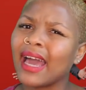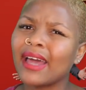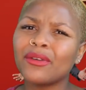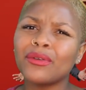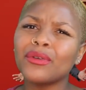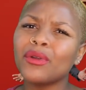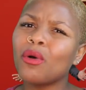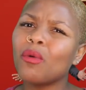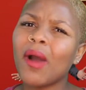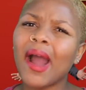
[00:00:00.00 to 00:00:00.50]
I
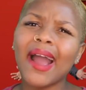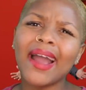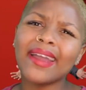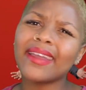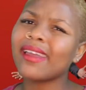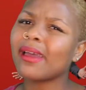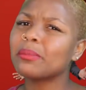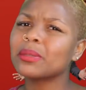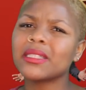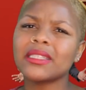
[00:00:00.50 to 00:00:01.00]
don't know why
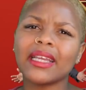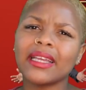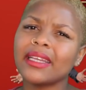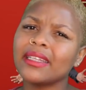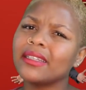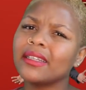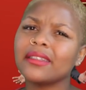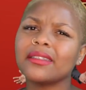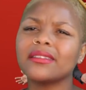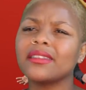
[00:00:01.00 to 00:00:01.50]
I kept
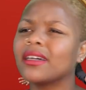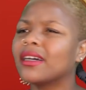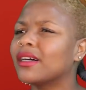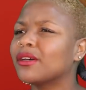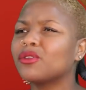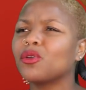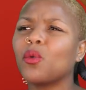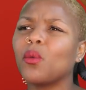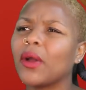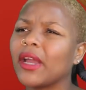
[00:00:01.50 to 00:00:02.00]
saying it the
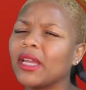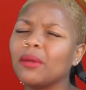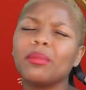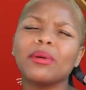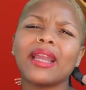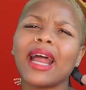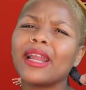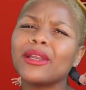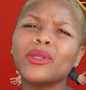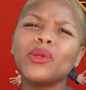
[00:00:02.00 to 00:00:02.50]
other way,
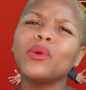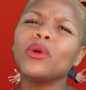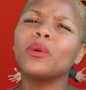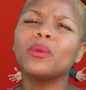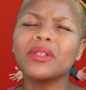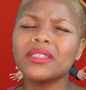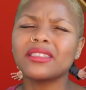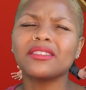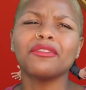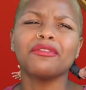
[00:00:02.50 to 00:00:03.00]
but I knew
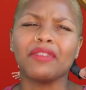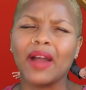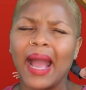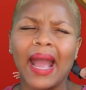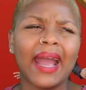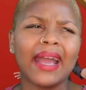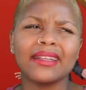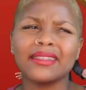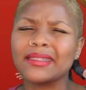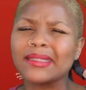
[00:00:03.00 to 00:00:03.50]
it was
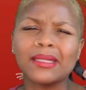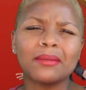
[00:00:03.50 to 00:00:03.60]
Divine.